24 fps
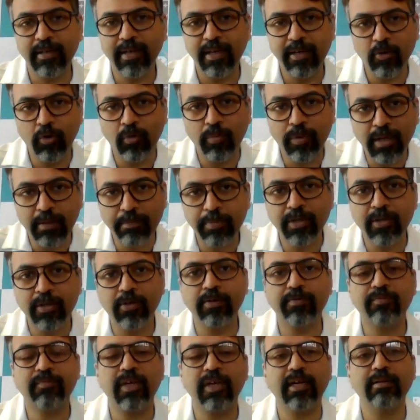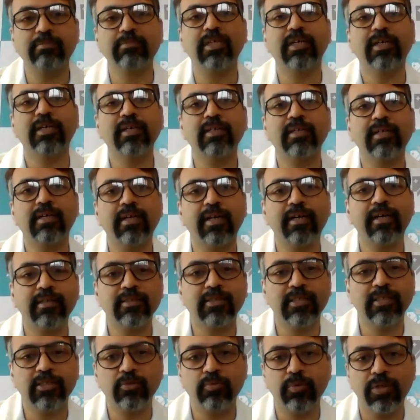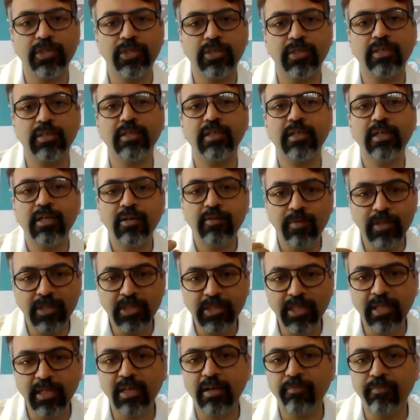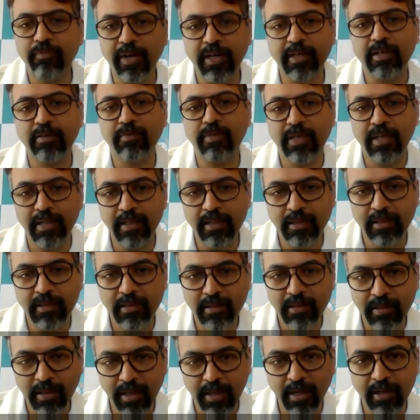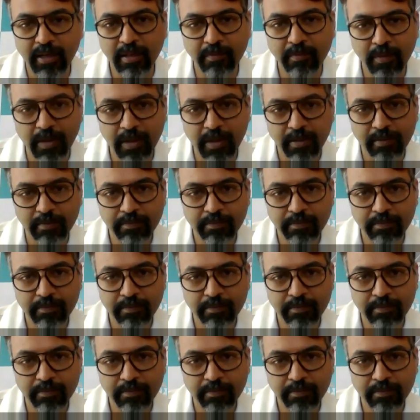and over a period of time they can create a situation which can affect our health negatively.